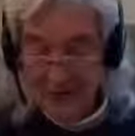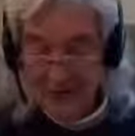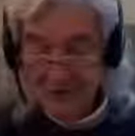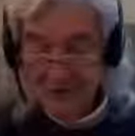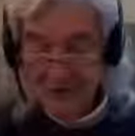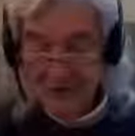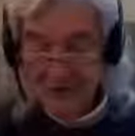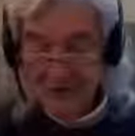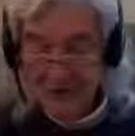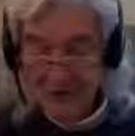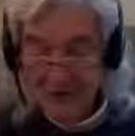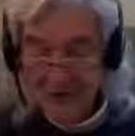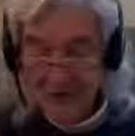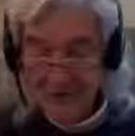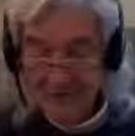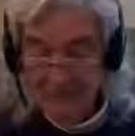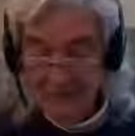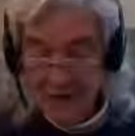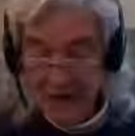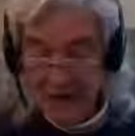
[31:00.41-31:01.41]
nutrition
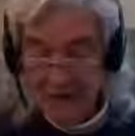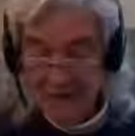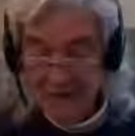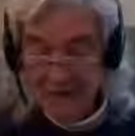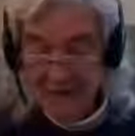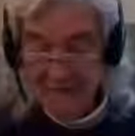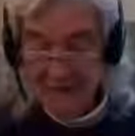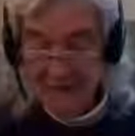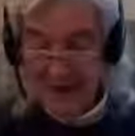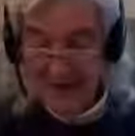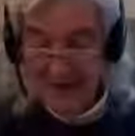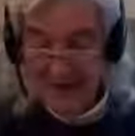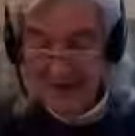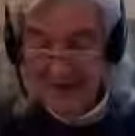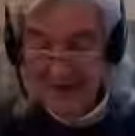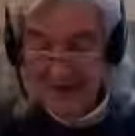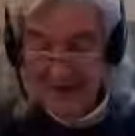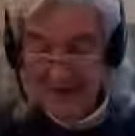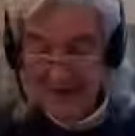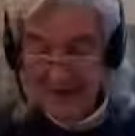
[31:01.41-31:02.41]
of mind and
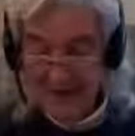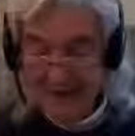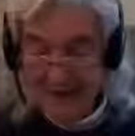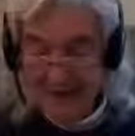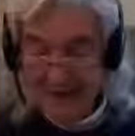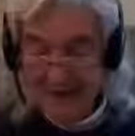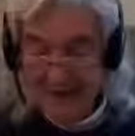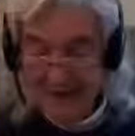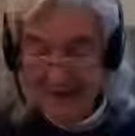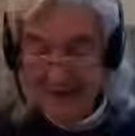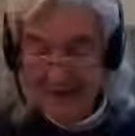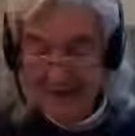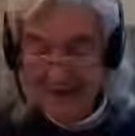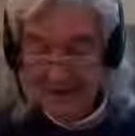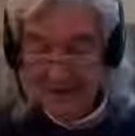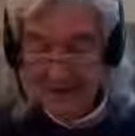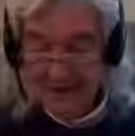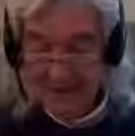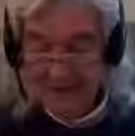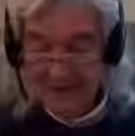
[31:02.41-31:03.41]
body,
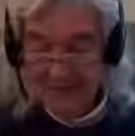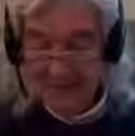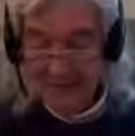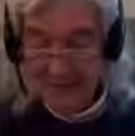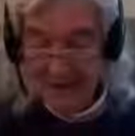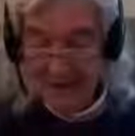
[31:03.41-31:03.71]
healing of